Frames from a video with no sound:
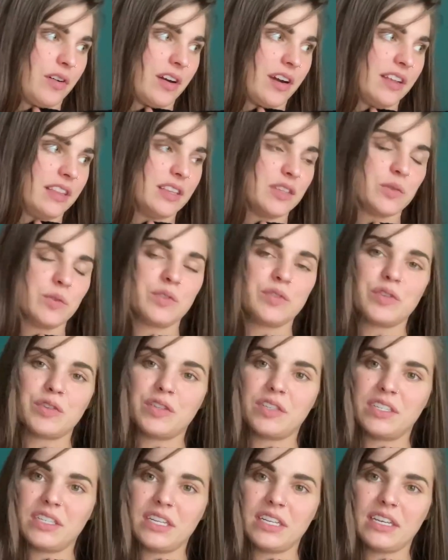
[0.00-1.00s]
and this was her
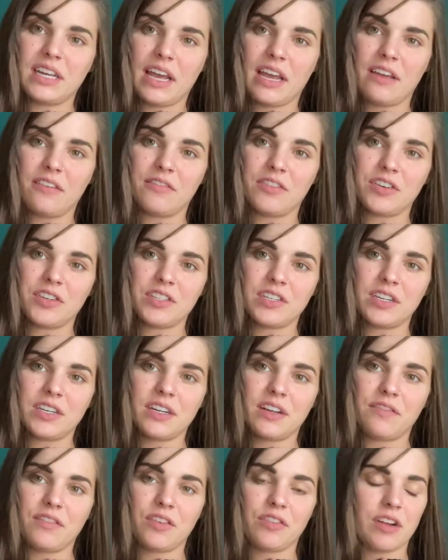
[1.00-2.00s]
DK version
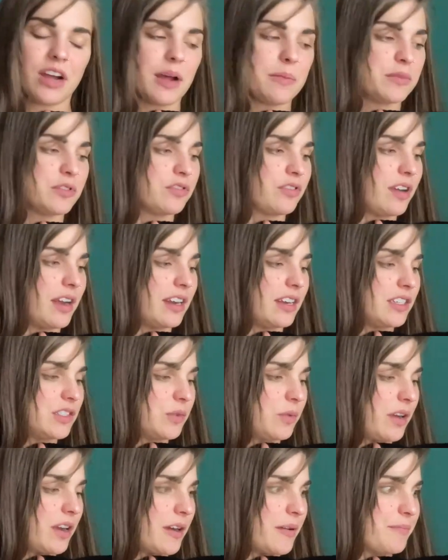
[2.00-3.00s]
of the cropped granny
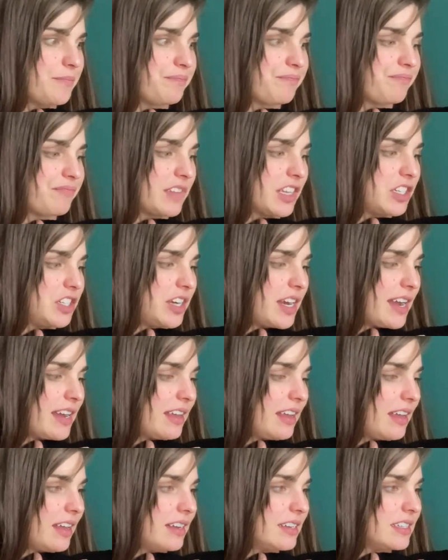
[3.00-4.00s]
square
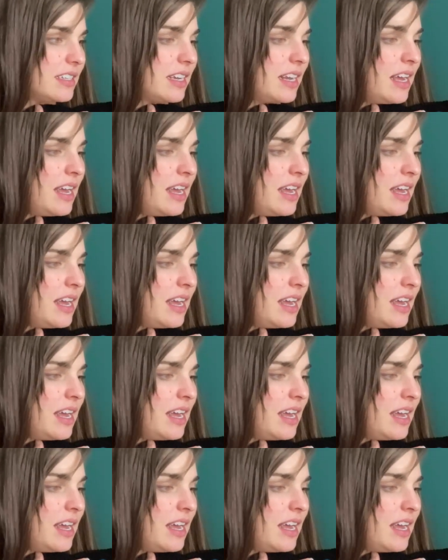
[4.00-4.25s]
jacket.